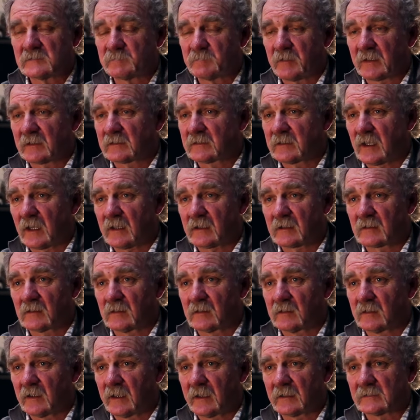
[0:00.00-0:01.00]

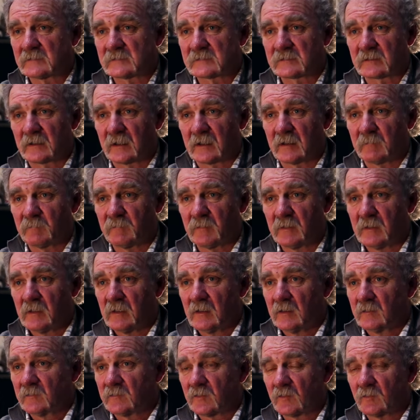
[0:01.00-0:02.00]
spectacular landscape,
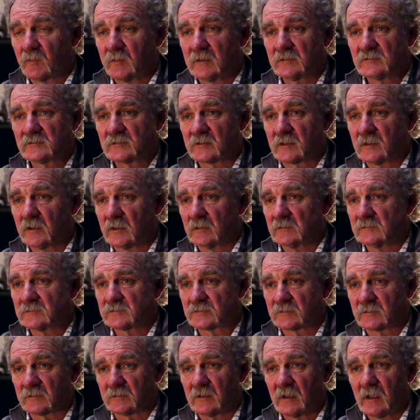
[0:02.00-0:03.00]
the rich
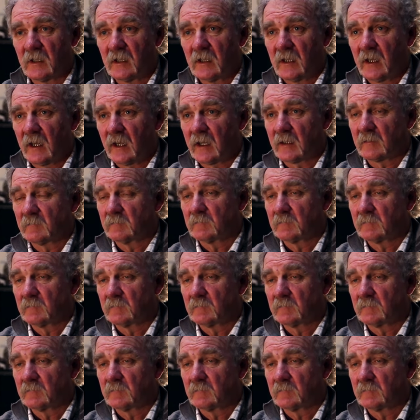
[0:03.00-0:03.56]
culture, and